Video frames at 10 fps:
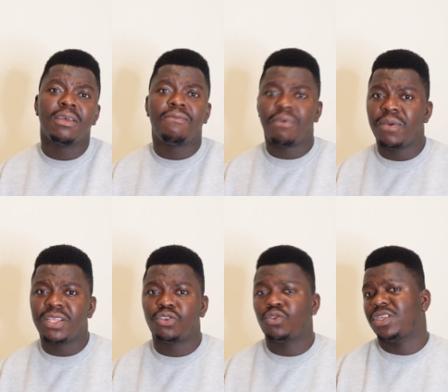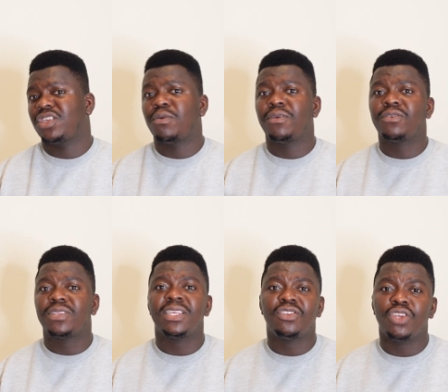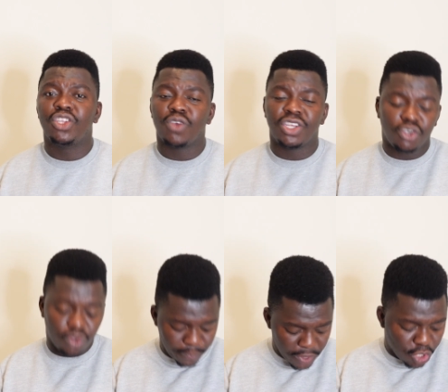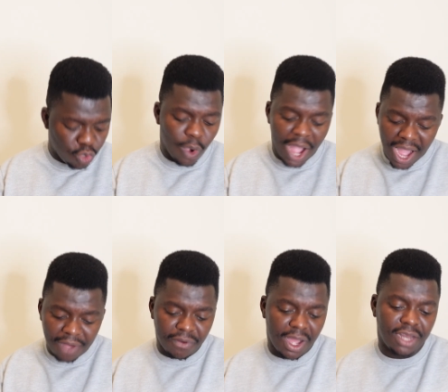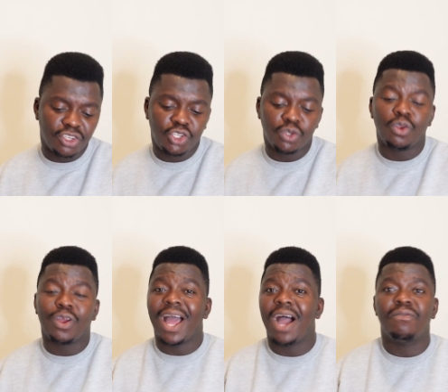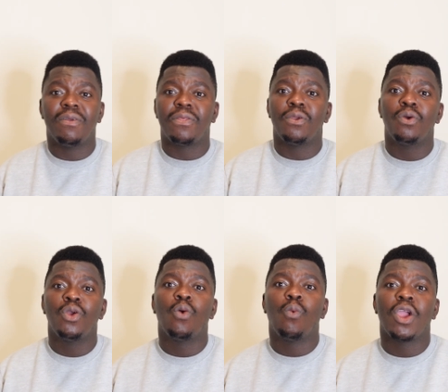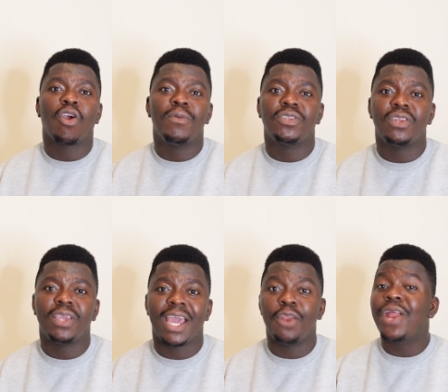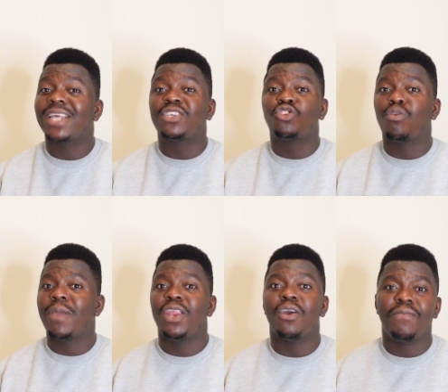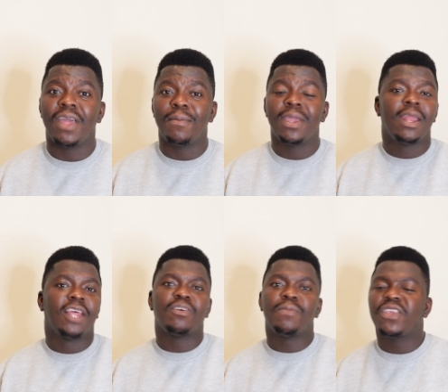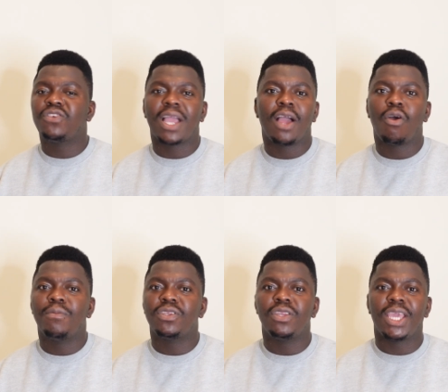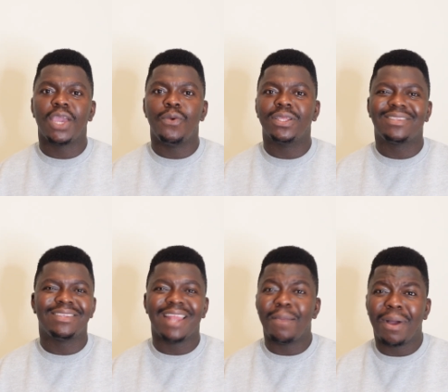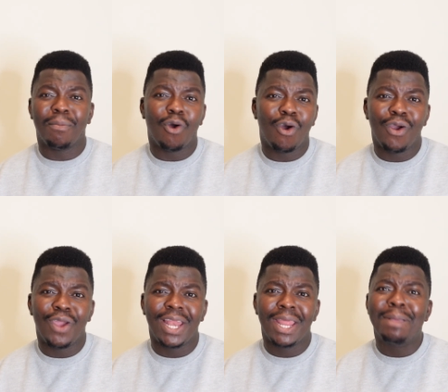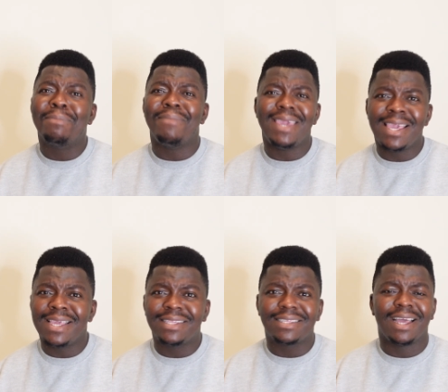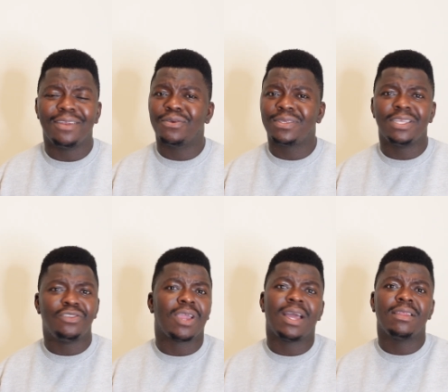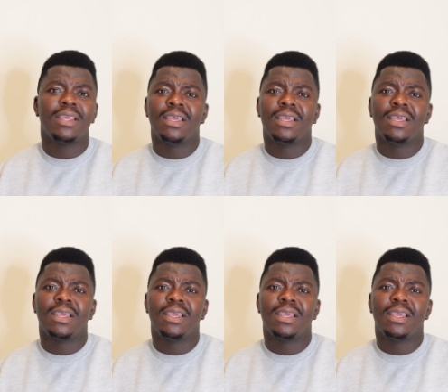for it. So some of those things you need to ensure you have and should not have with you when coming to the UK. I know there's still so many of them. There's some things you can't come into the UK with, things like palm oil, meat, and those things you can't